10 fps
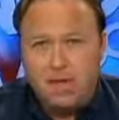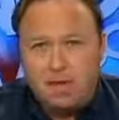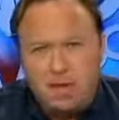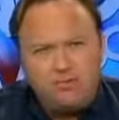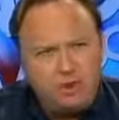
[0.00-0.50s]

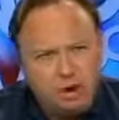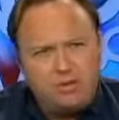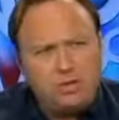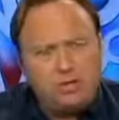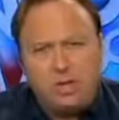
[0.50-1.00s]
And then he
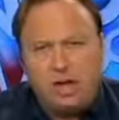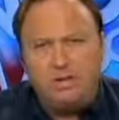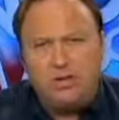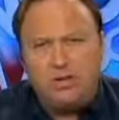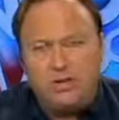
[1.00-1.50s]
turns to the
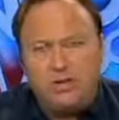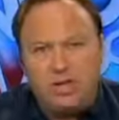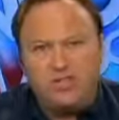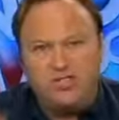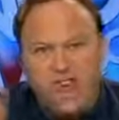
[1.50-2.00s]
television and he
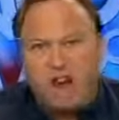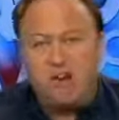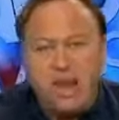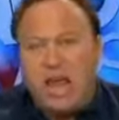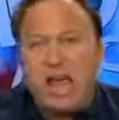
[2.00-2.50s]
says,
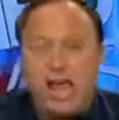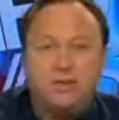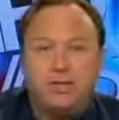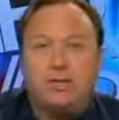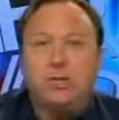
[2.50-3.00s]
there he
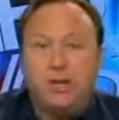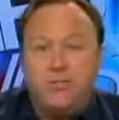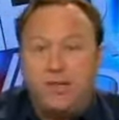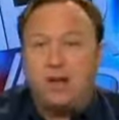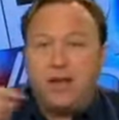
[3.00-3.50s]
is,
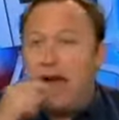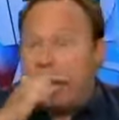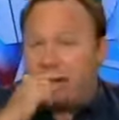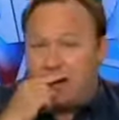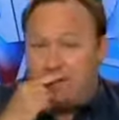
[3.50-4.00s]
in front of the
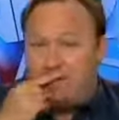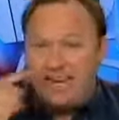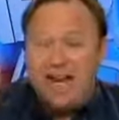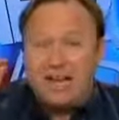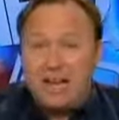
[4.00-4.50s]
ice cream
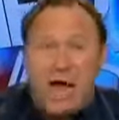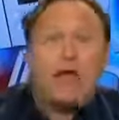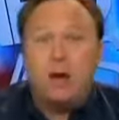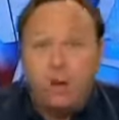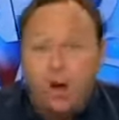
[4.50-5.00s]
stand in
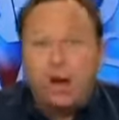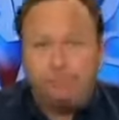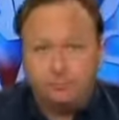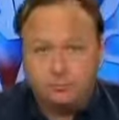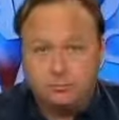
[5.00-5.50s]
Iowa.